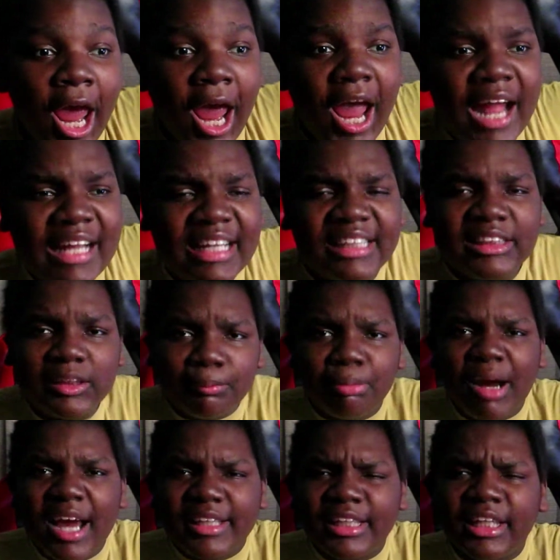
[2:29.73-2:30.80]
And it's
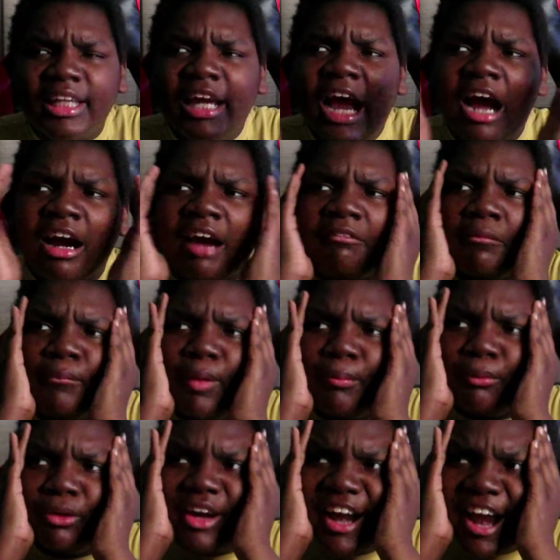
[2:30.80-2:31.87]
surprisingly how I
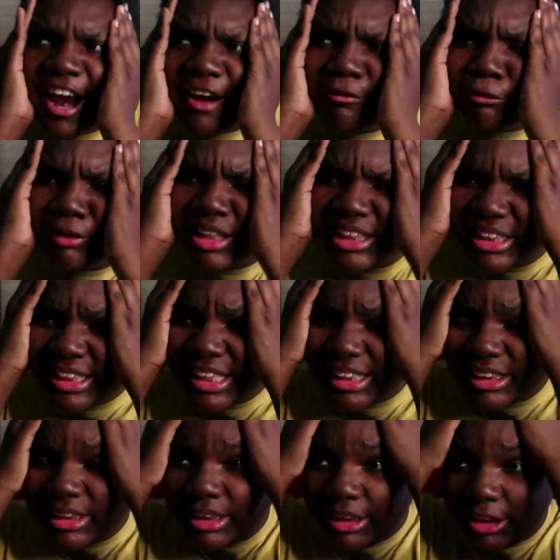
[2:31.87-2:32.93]
remember every
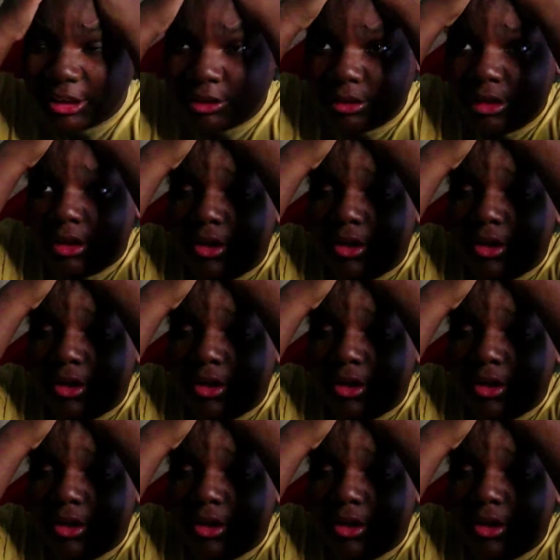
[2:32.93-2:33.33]
sentence